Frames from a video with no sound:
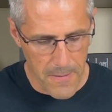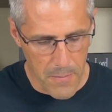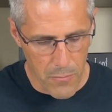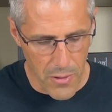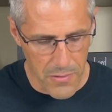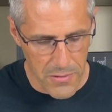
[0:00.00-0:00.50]

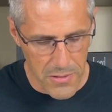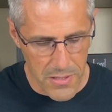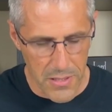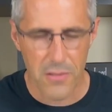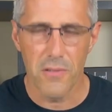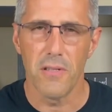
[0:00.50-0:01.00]
Brothers and
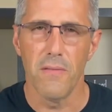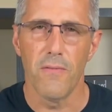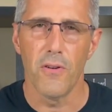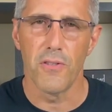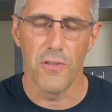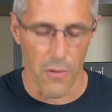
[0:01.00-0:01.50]
sisters, in
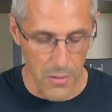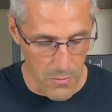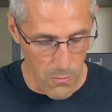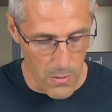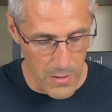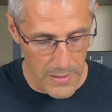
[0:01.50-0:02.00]
verse
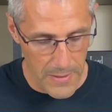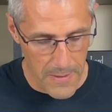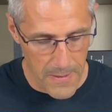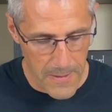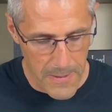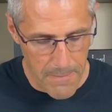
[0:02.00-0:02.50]
31,
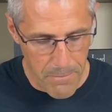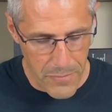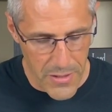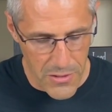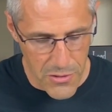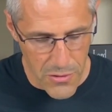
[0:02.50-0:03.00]

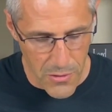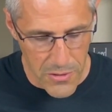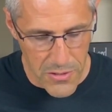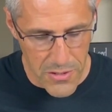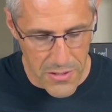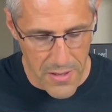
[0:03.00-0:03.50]
the
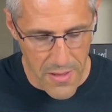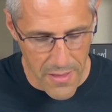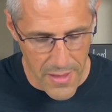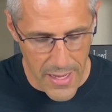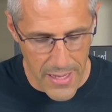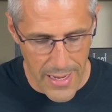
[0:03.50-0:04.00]
church
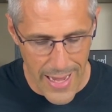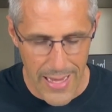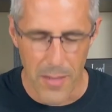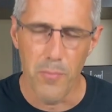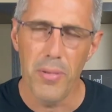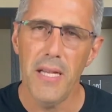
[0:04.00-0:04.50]
then
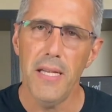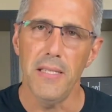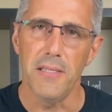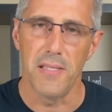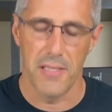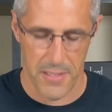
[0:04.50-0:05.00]
had
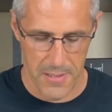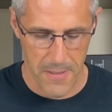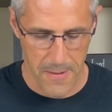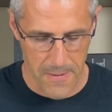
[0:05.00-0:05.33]
peace